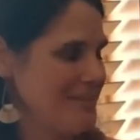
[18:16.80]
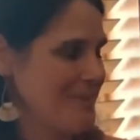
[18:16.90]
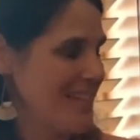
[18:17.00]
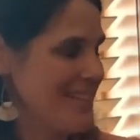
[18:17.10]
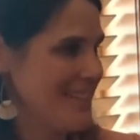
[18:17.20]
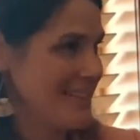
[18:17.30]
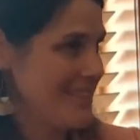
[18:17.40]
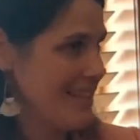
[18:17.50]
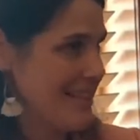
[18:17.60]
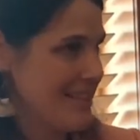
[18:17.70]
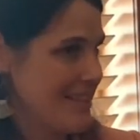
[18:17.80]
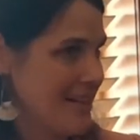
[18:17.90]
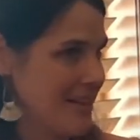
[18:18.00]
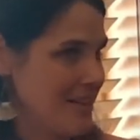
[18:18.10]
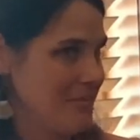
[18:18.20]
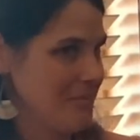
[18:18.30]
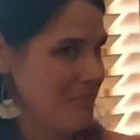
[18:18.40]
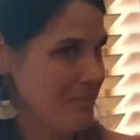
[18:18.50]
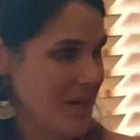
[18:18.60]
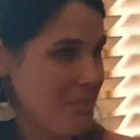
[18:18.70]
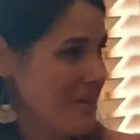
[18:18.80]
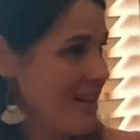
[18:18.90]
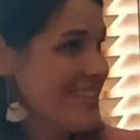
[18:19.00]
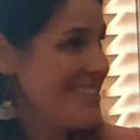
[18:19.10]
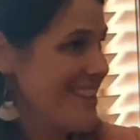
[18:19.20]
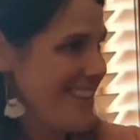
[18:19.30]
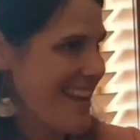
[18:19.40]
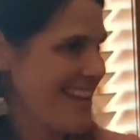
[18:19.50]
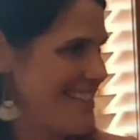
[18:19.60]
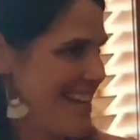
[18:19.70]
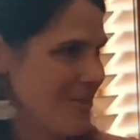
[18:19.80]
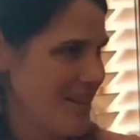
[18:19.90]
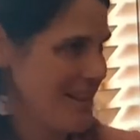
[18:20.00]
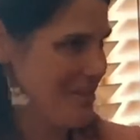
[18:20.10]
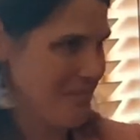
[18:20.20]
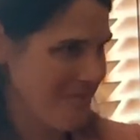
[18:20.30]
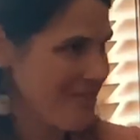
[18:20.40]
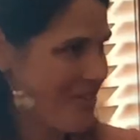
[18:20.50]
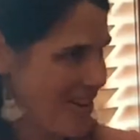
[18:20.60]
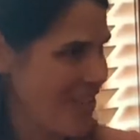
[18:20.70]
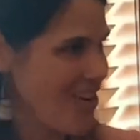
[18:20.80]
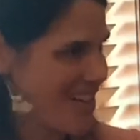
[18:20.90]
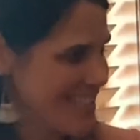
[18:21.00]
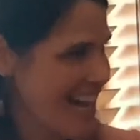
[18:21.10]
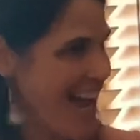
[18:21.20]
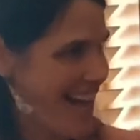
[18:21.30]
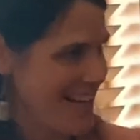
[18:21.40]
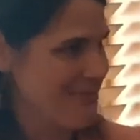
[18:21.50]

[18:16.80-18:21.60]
It's a plus that they can take with them for a long time.